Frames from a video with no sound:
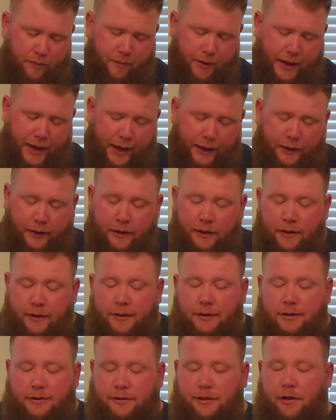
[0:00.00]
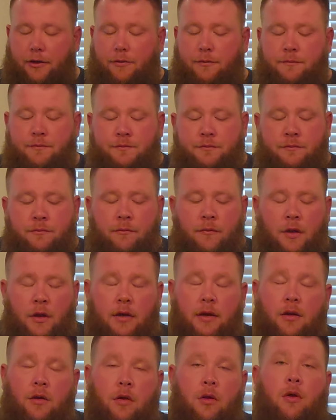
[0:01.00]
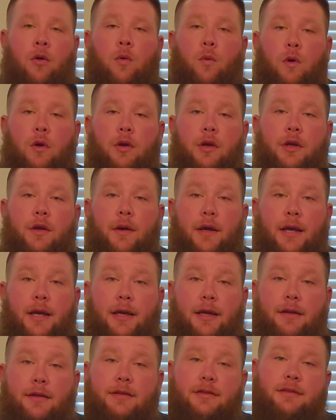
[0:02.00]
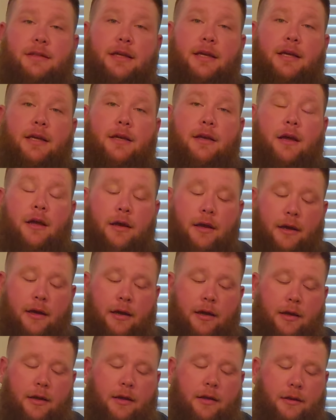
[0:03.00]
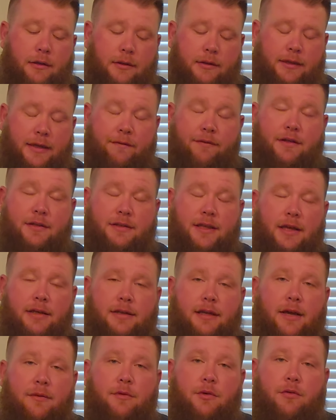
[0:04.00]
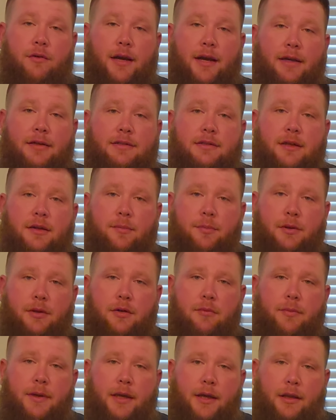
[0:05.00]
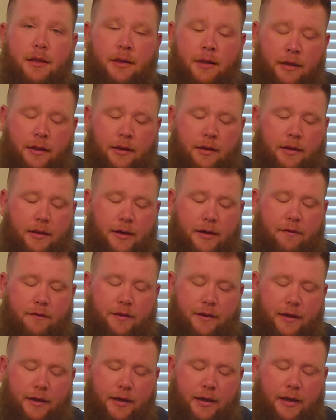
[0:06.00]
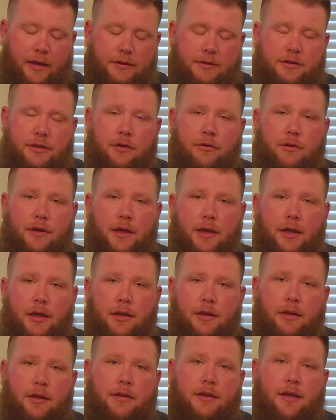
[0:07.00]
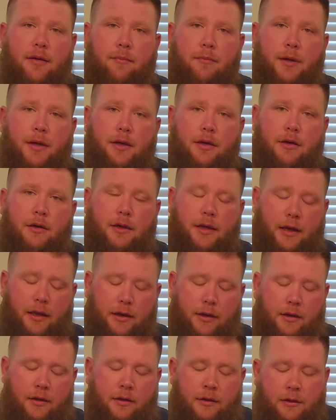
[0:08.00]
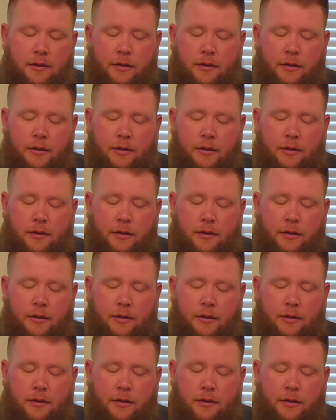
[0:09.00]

the back. So we're gonna go ahead and get this thing, uh, give this thing time to rest up a little bit, let everything kind of soak in, let that butter kind of